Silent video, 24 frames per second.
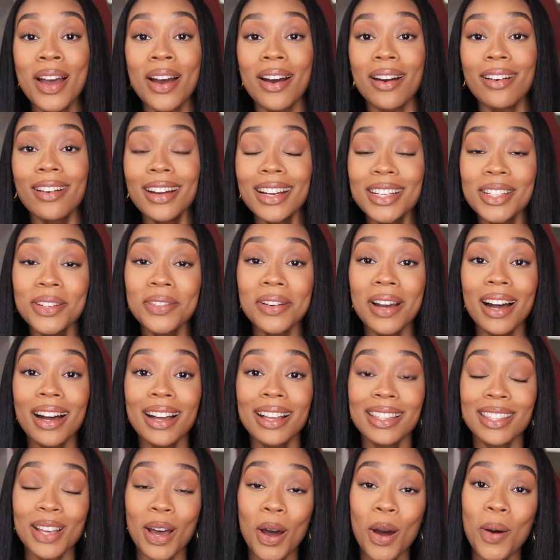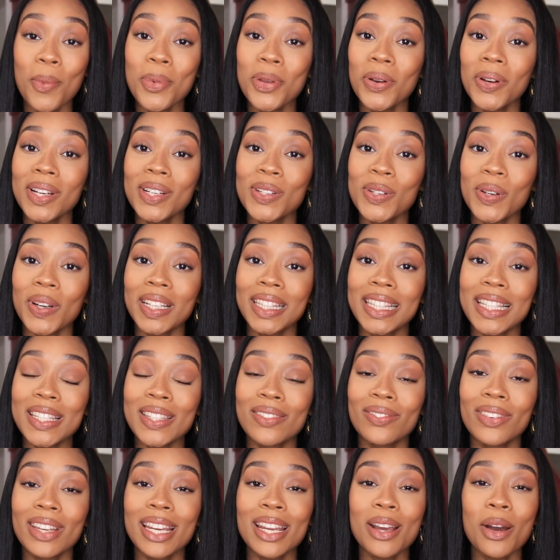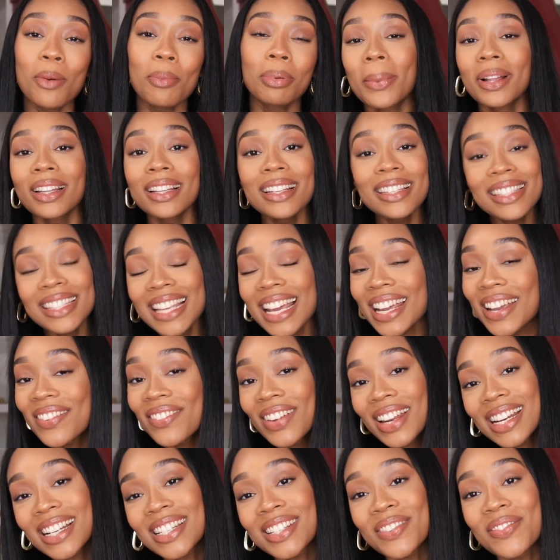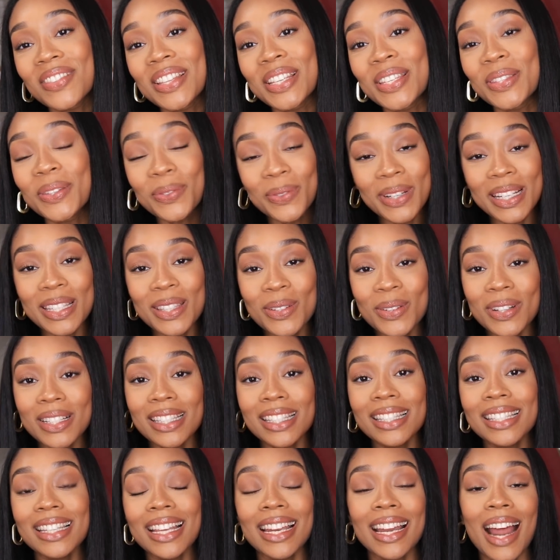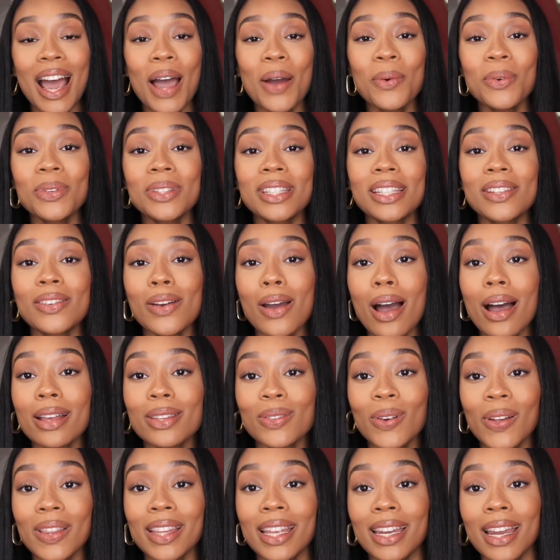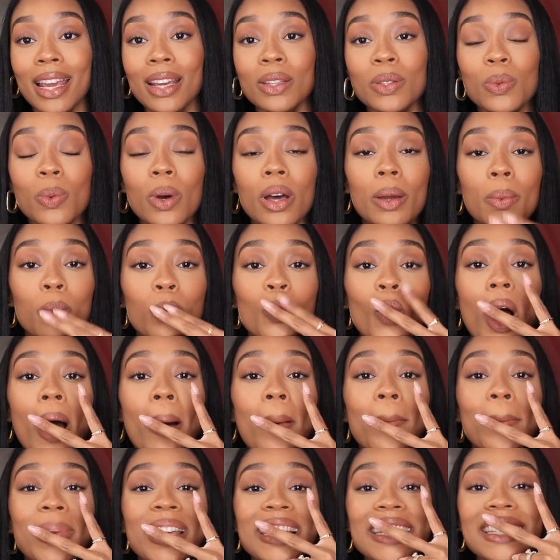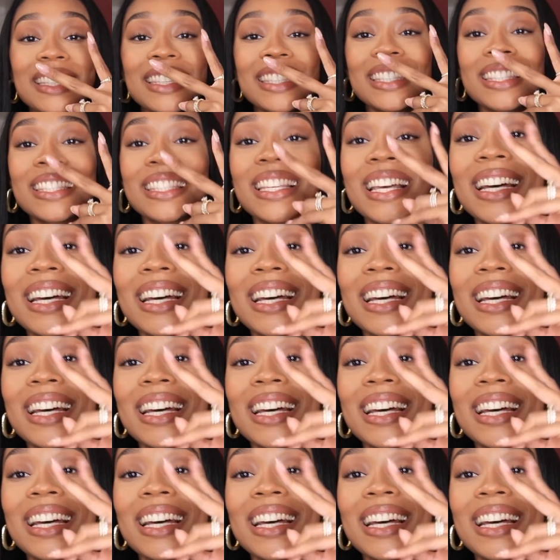All right, you guys, I hope you enjoyed this video. Please take advantage of these resources, and I will see you guys on the next one. Peace.